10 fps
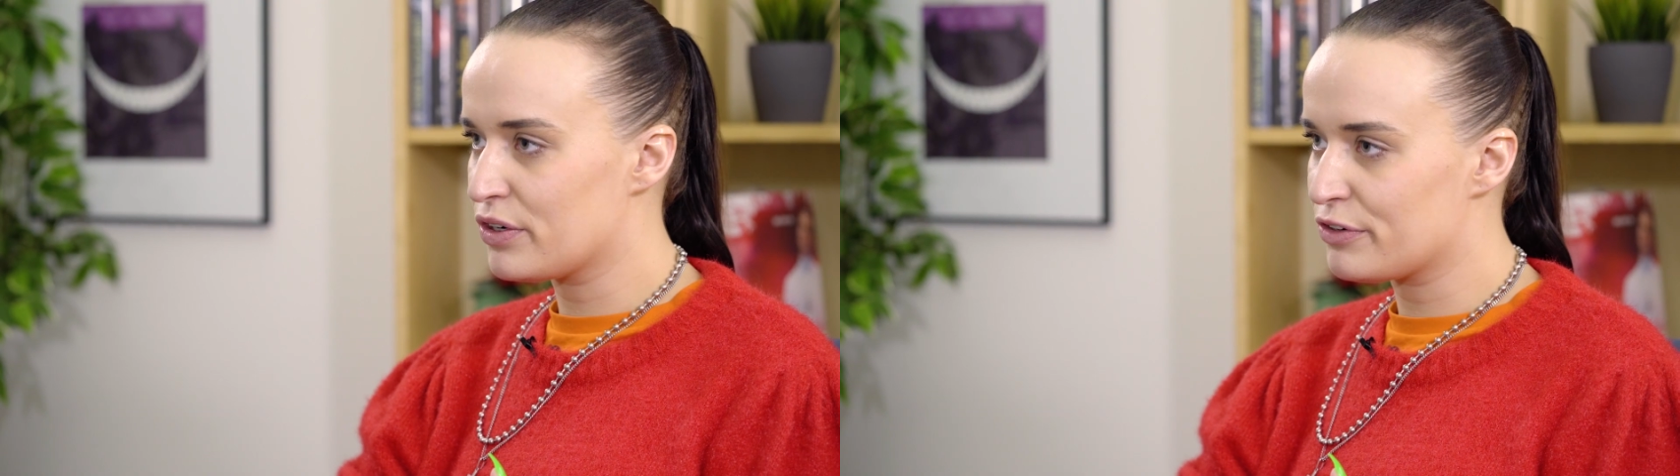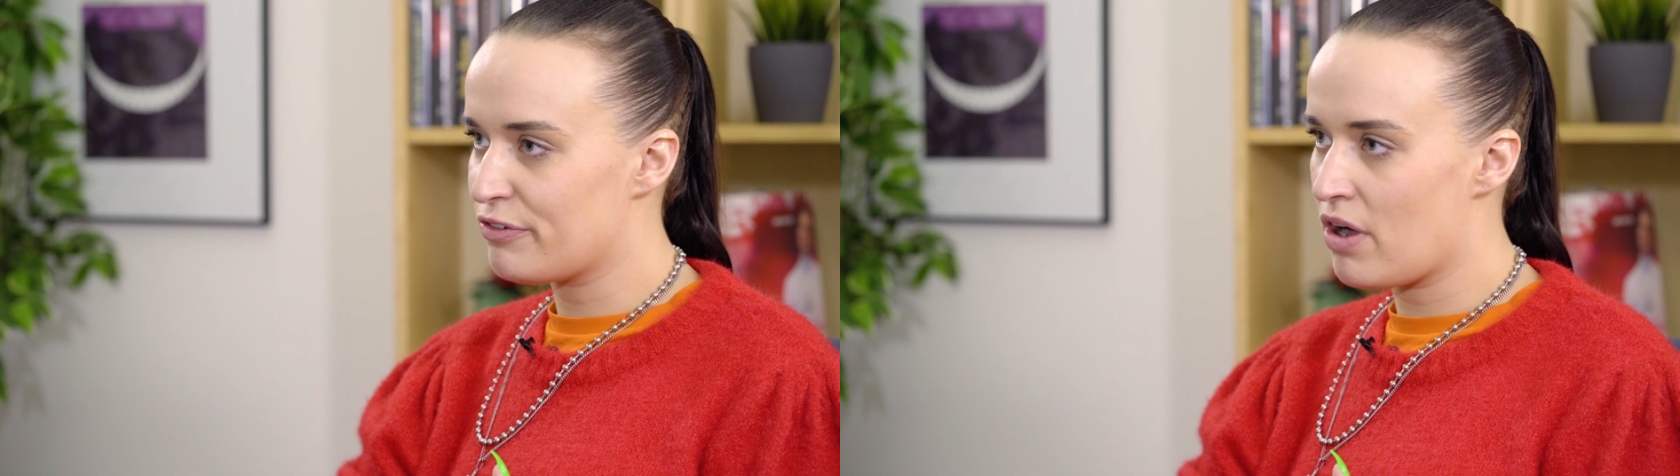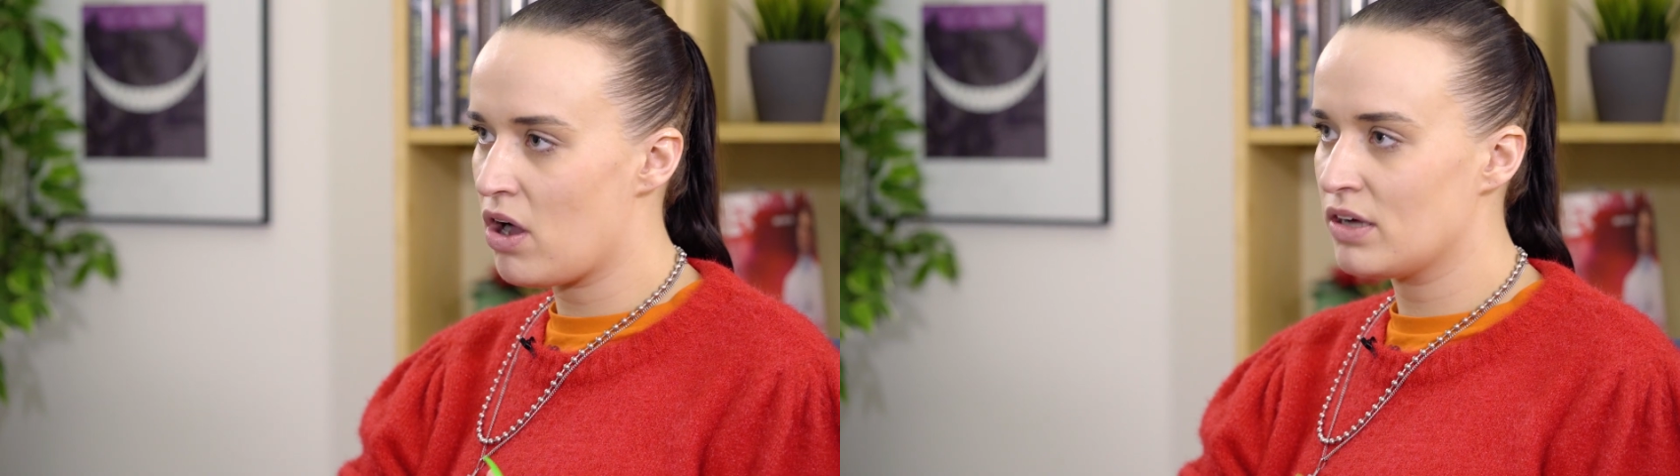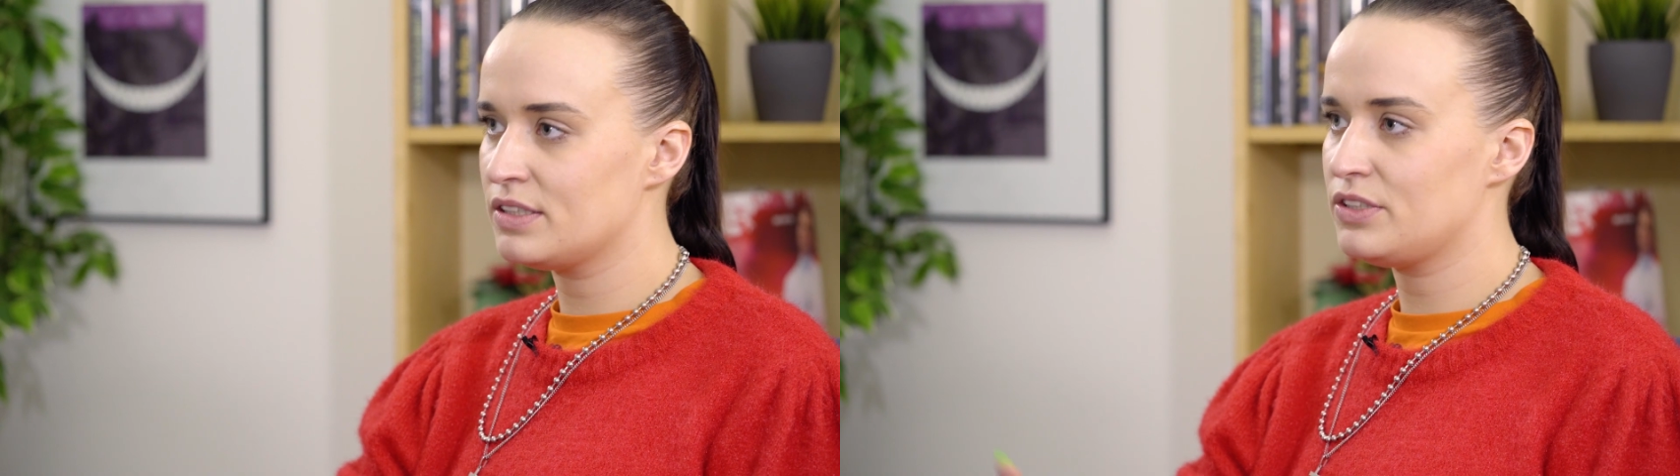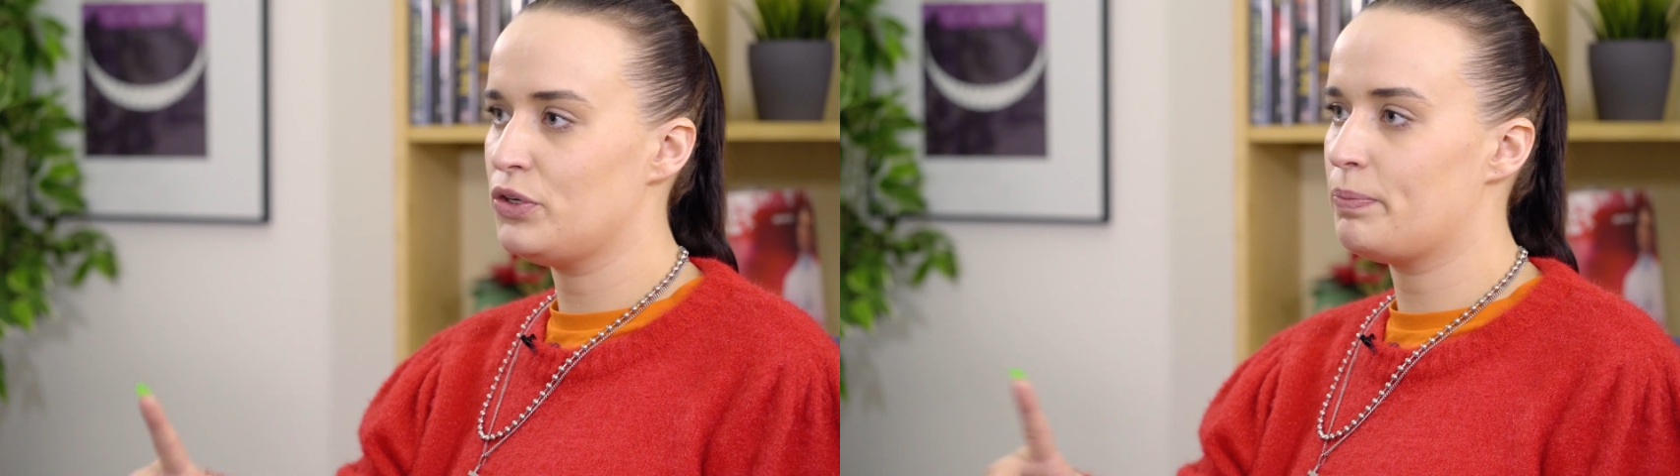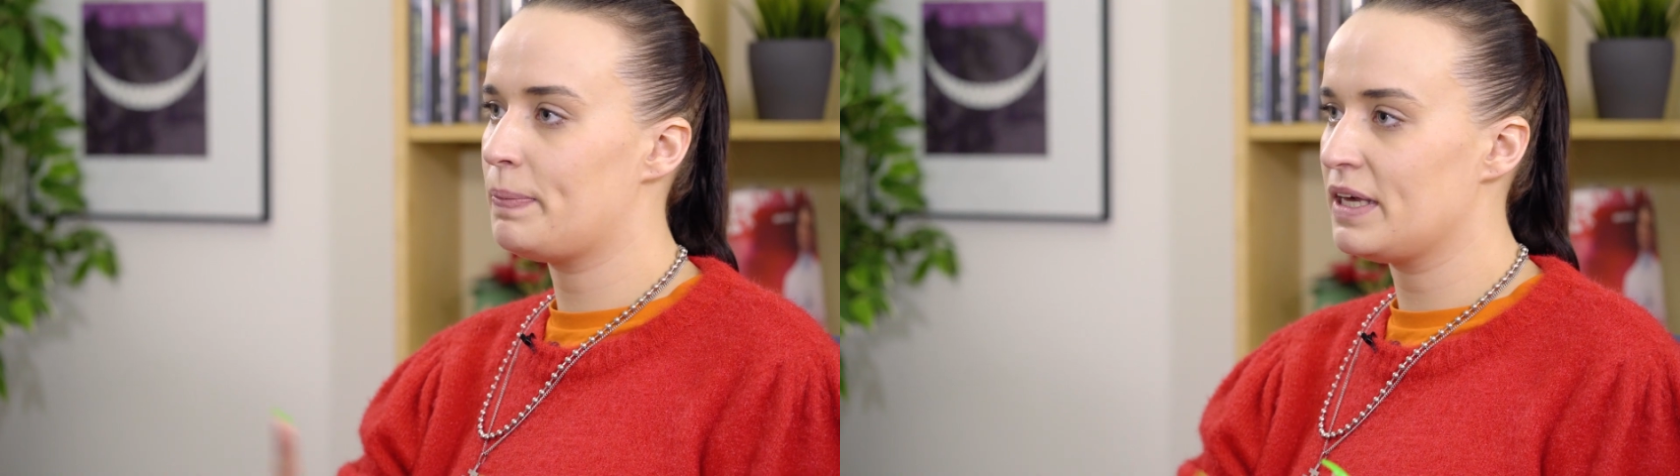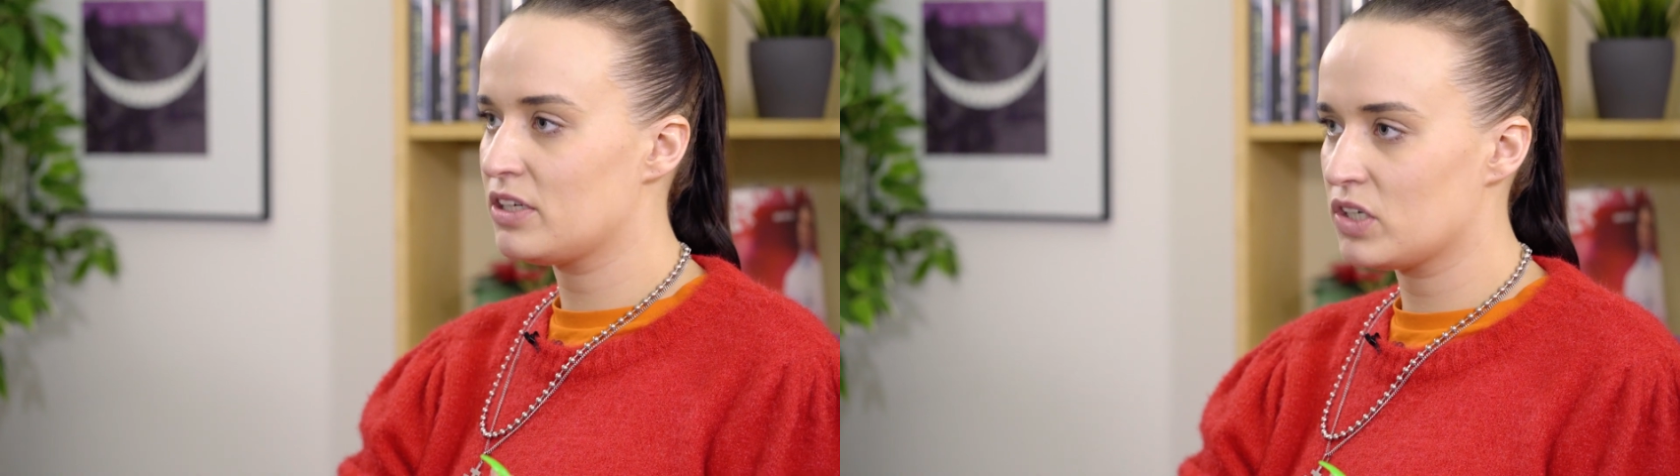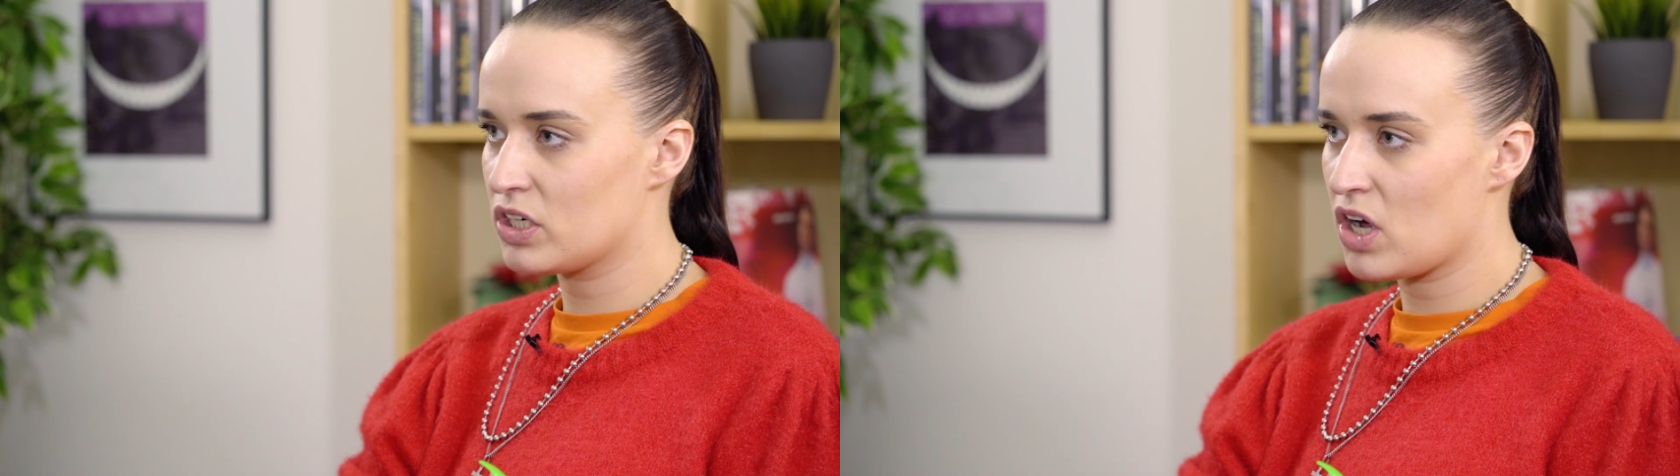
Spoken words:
your font, you pick your